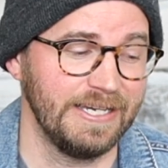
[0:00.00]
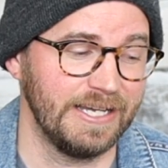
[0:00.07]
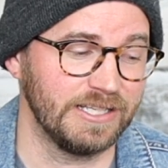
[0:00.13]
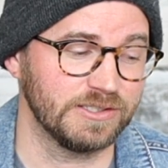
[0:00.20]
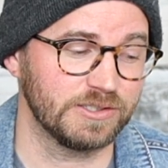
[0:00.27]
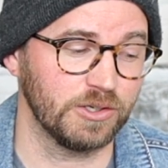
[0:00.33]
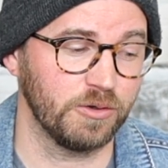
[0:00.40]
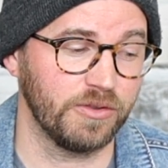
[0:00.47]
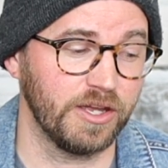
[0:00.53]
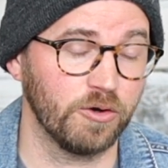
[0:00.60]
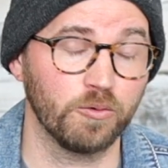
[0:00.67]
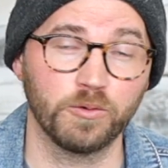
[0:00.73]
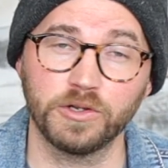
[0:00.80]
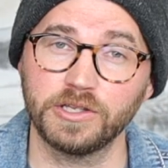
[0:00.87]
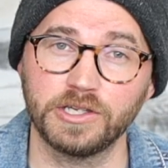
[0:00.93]
And so they're
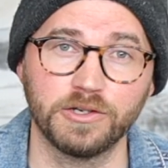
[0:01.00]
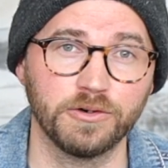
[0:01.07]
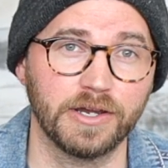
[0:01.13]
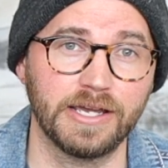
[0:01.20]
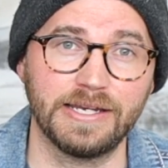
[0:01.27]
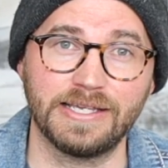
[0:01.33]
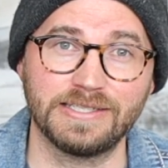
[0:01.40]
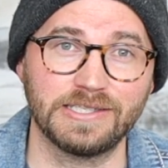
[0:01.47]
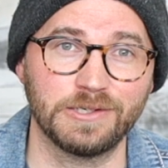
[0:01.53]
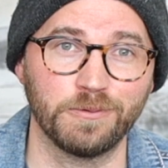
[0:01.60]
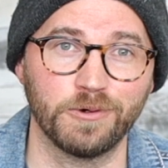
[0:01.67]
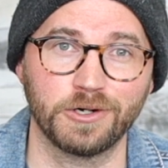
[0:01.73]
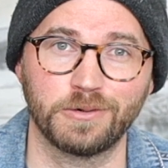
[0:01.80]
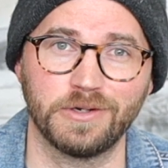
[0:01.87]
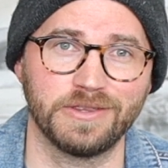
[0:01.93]
really great, easy to
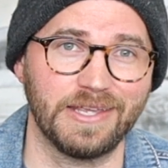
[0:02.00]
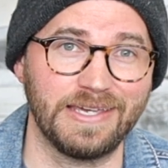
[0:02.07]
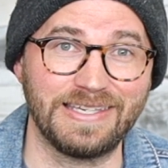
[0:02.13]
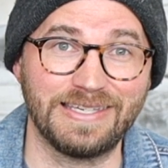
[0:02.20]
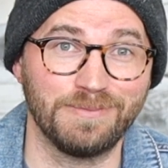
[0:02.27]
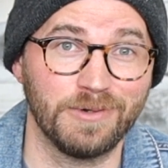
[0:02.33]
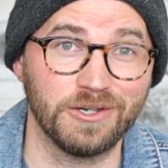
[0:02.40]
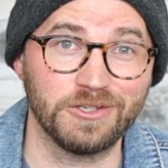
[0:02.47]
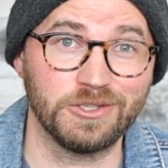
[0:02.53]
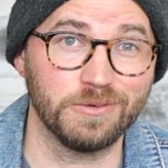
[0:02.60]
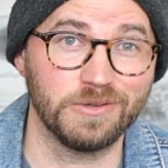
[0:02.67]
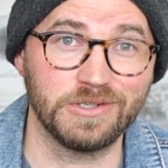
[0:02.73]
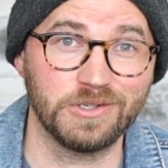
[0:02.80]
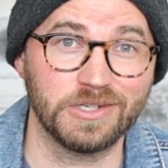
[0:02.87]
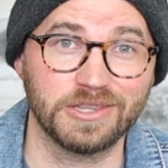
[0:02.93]
work with. They email you
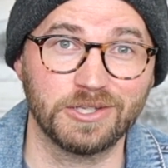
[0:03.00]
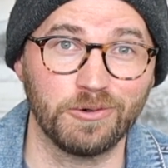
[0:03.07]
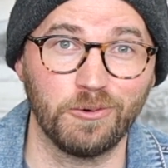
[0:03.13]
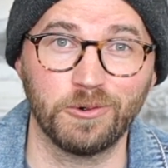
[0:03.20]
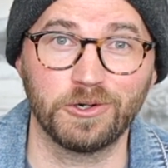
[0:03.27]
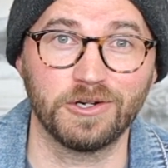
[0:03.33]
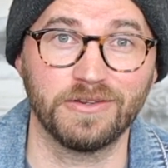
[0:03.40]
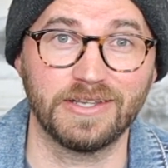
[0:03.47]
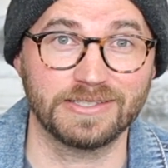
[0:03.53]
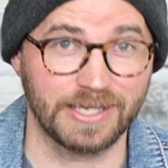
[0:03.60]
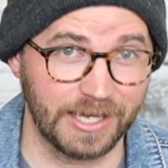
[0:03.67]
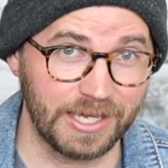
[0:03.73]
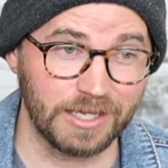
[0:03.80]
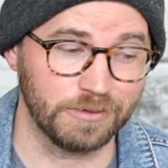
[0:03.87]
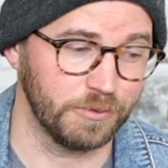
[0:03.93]
when you get their order and they say,
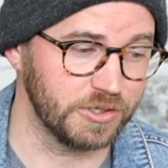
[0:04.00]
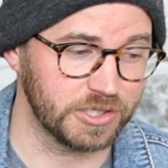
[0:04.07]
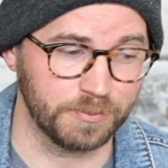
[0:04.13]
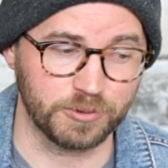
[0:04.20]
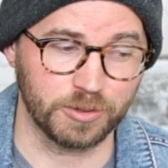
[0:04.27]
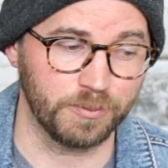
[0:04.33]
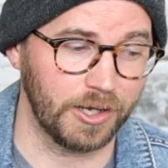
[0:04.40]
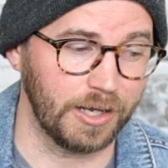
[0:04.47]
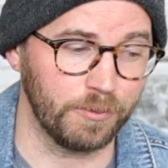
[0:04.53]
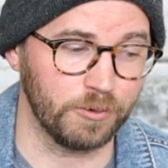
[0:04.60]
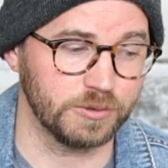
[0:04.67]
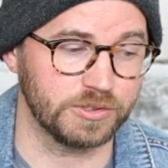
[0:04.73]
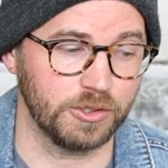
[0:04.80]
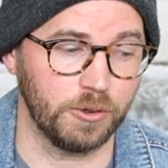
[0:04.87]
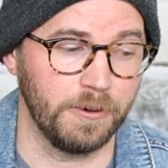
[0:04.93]
hey, we shipped your Bible.
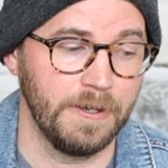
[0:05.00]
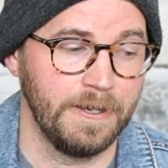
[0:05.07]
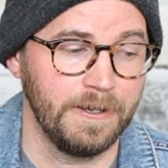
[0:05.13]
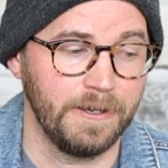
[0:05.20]
So